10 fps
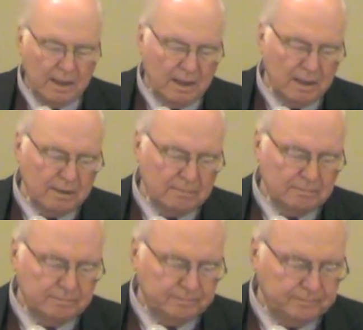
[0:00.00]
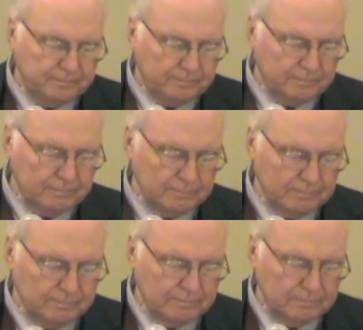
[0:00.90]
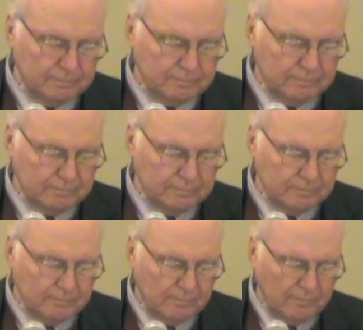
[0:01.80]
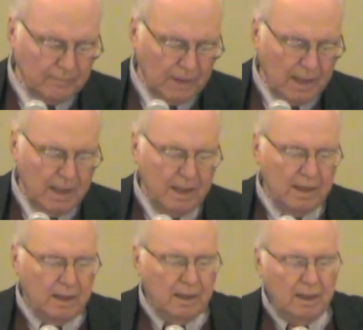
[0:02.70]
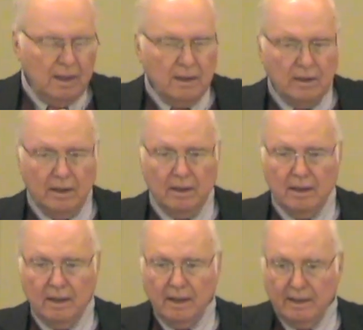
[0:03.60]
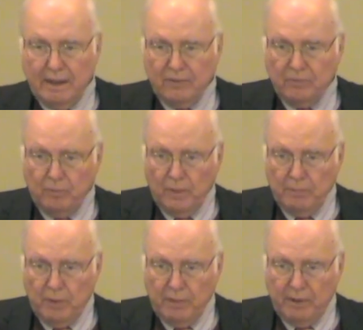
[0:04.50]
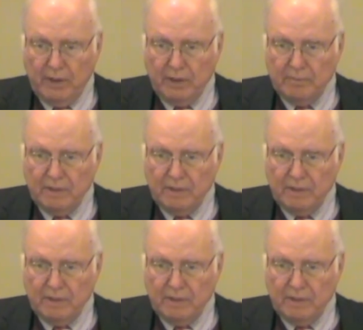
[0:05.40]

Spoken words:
That's one part of my argument.